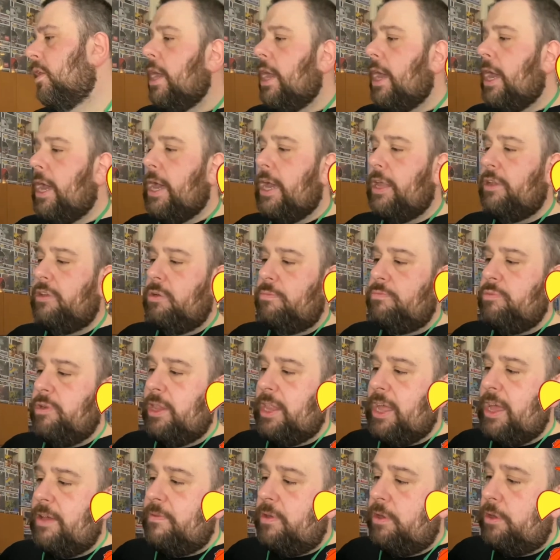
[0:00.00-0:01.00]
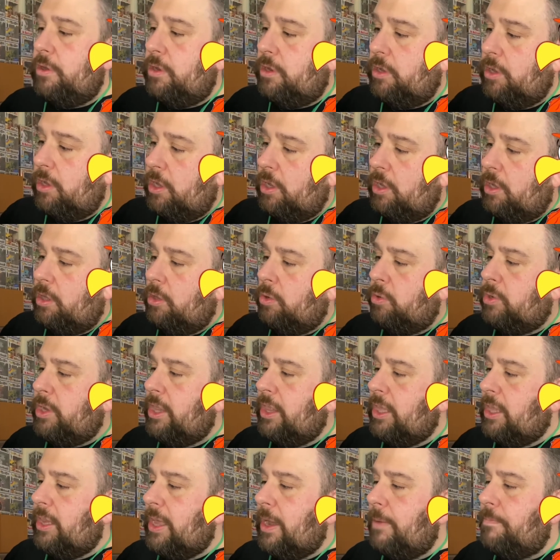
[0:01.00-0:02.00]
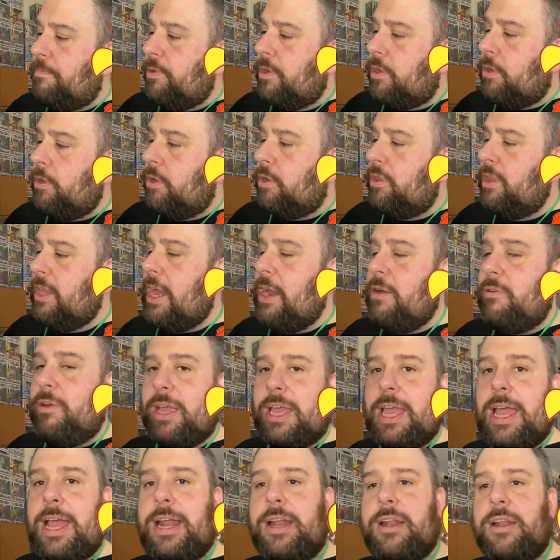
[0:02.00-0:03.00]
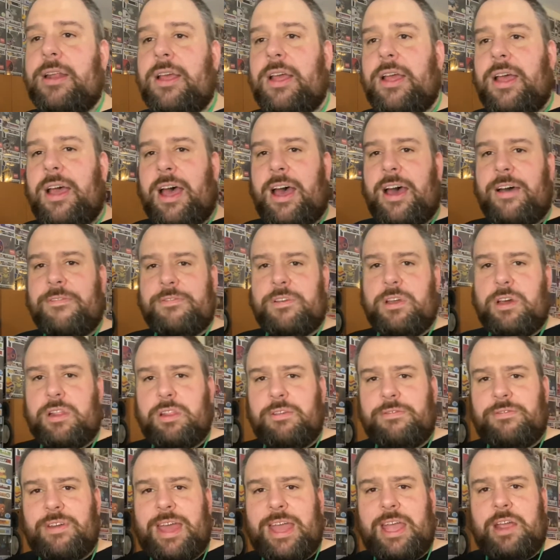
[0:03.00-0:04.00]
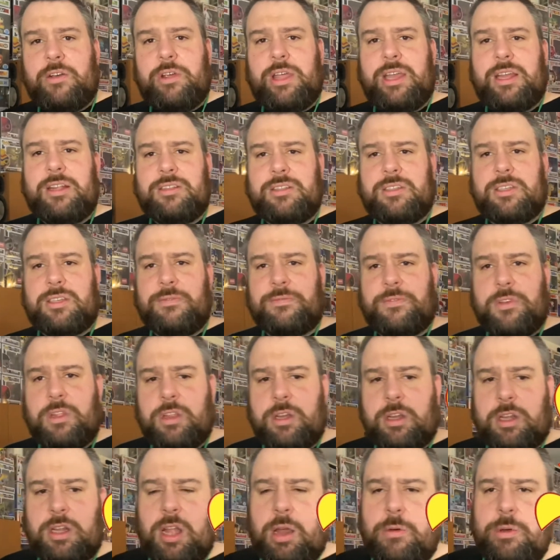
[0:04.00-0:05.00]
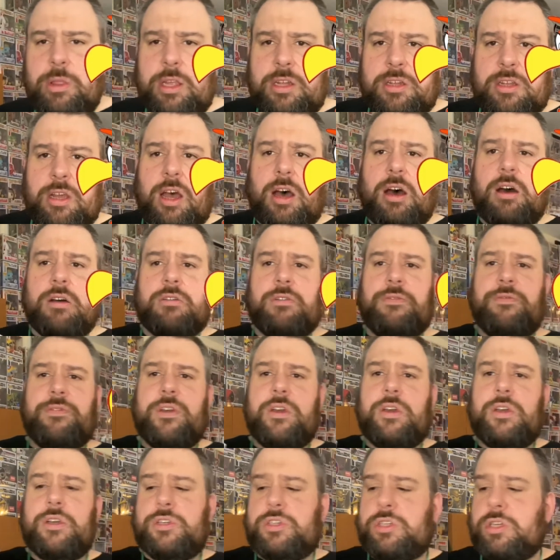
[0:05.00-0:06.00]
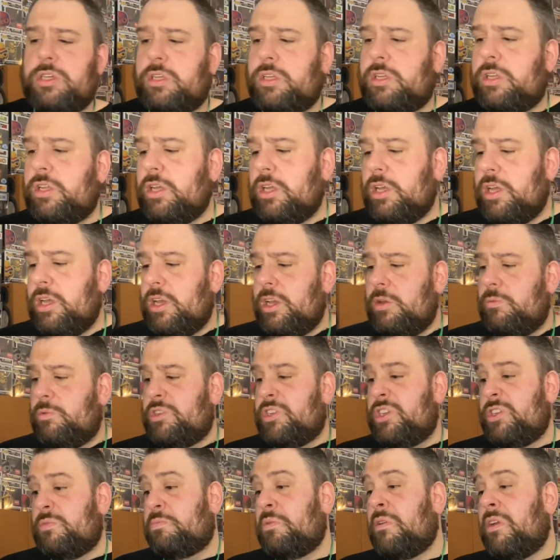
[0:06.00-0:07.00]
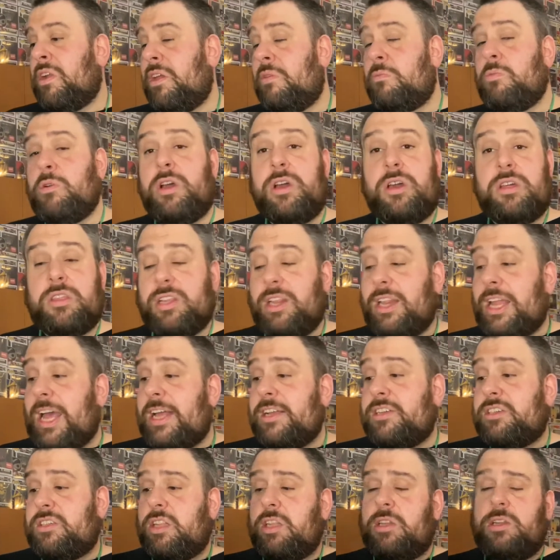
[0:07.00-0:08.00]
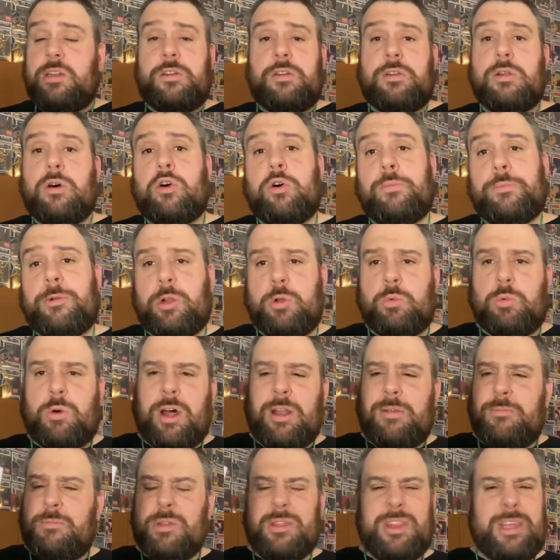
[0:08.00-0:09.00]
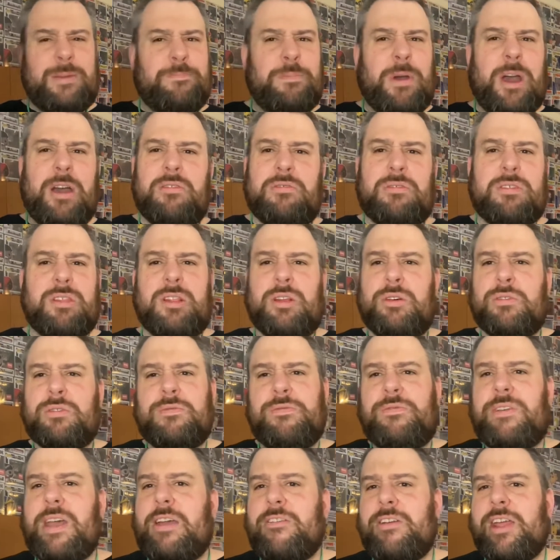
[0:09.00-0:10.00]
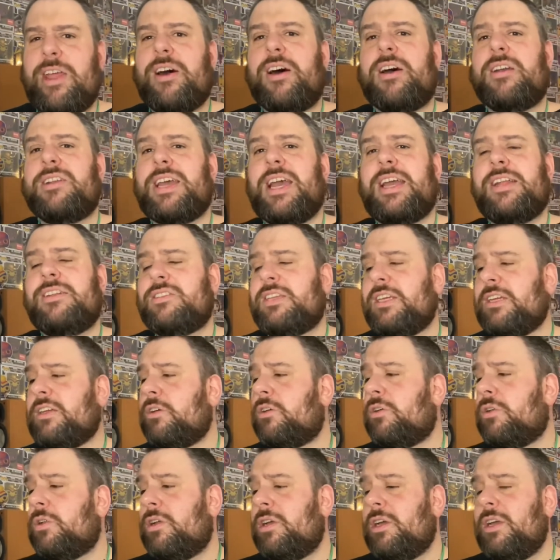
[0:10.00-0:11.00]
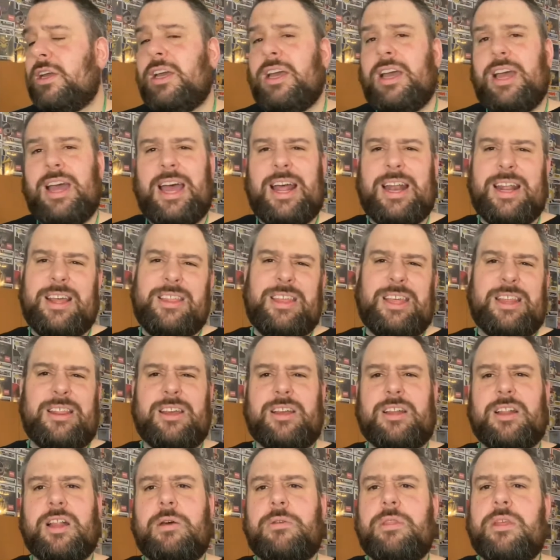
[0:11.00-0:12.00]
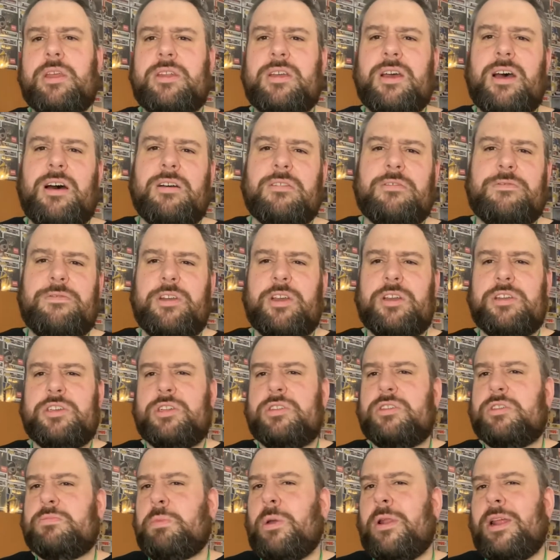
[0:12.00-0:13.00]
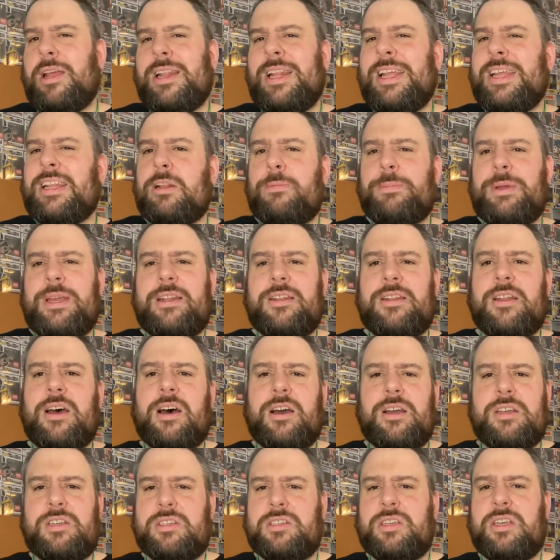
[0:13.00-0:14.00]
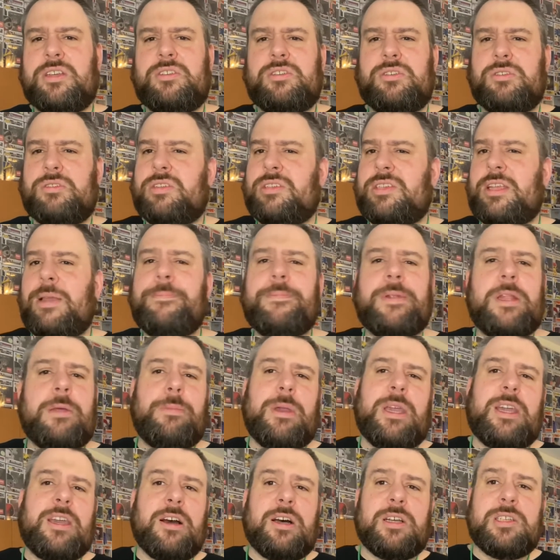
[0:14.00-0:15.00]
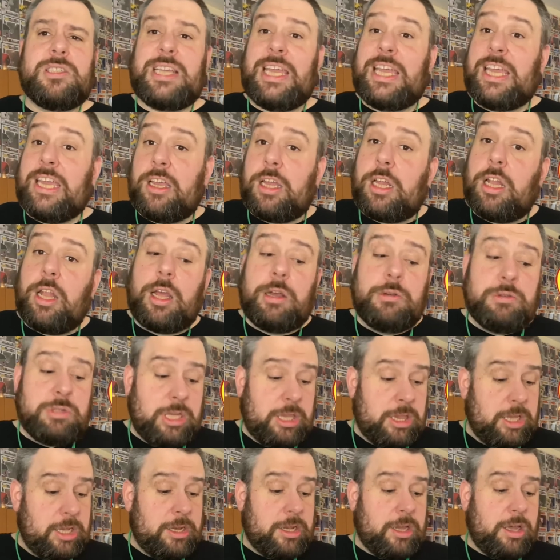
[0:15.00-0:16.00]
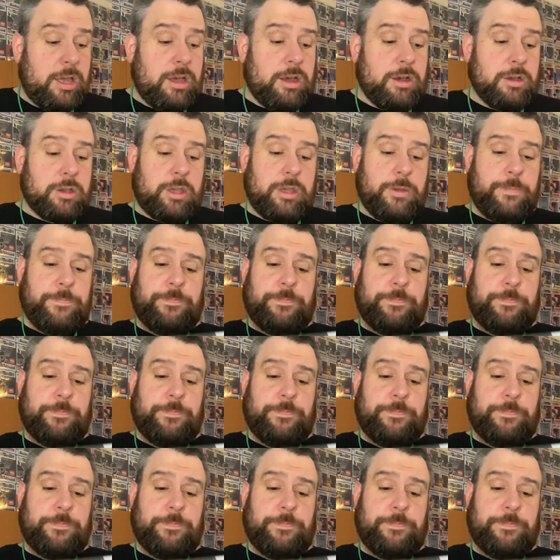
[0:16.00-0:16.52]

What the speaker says: Number 11, Lucky the Leprechaun. There again, I've got the variant. I've got the glow-in-the-dark version, which is probably worth less than the normal one, but they both look very identical. And I think the glow-in-the-dark version is probably a little bit nicer, just simply because it glows in the dark.